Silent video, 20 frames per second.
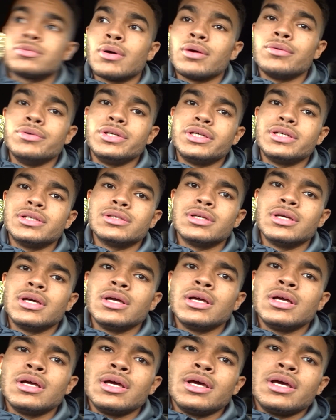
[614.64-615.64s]
well, and you can
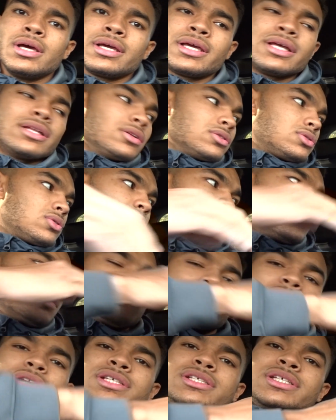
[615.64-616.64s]
get the sort of
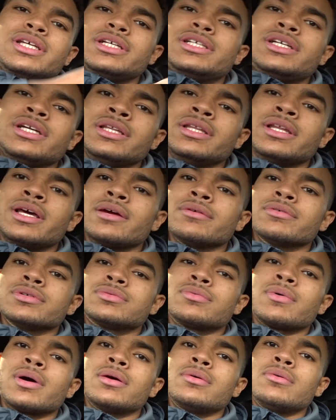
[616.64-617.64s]
the red stitching in there
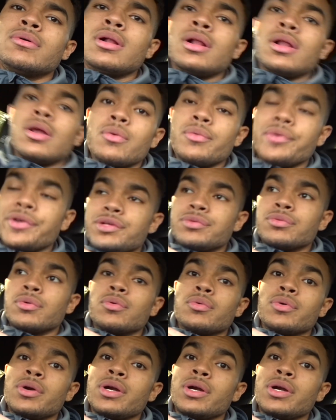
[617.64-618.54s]
as well, which will